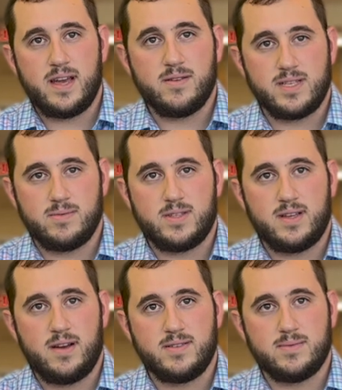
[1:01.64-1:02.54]
I was able to
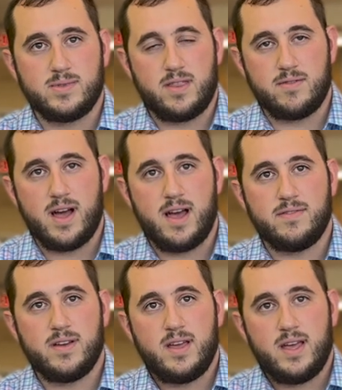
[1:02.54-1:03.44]
I was able to
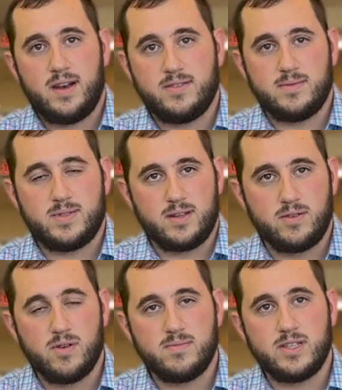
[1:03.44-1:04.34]
thrive and I was able to
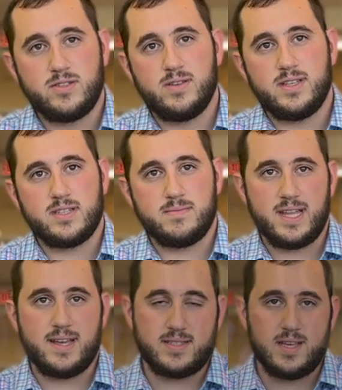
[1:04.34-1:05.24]
grow in my Judaism and
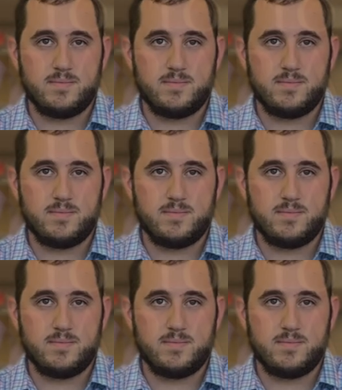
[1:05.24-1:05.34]
that sent